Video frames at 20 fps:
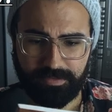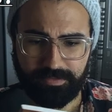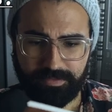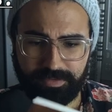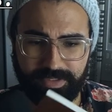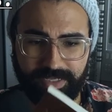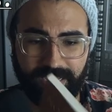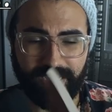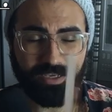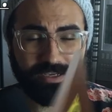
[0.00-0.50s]

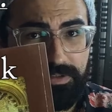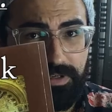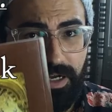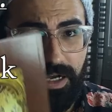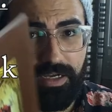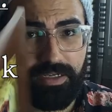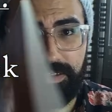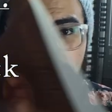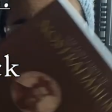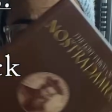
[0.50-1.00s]
deck,
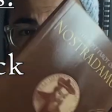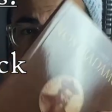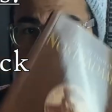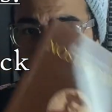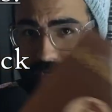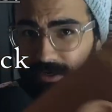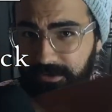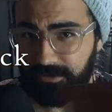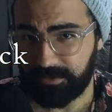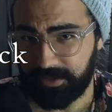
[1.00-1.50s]
a, a,
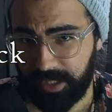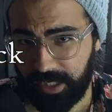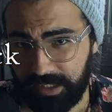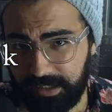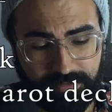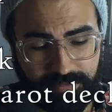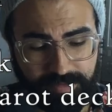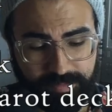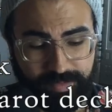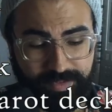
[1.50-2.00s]
tarot deck,
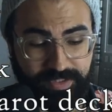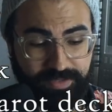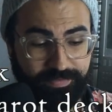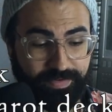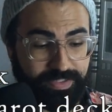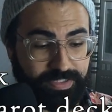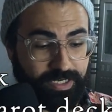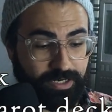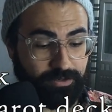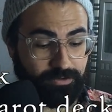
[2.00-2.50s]
specific
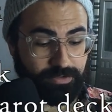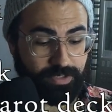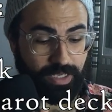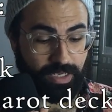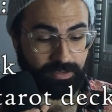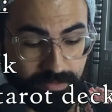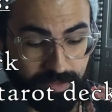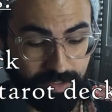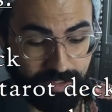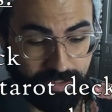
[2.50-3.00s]
tarot deck,
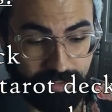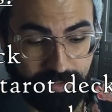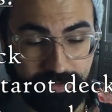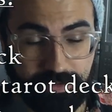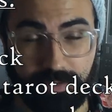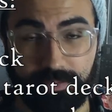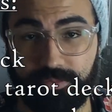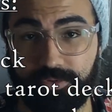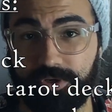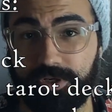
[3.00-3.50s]
and it's a
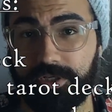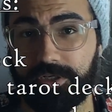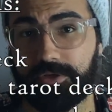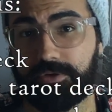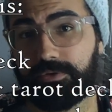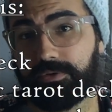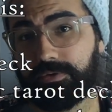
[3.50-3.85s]
pretty cool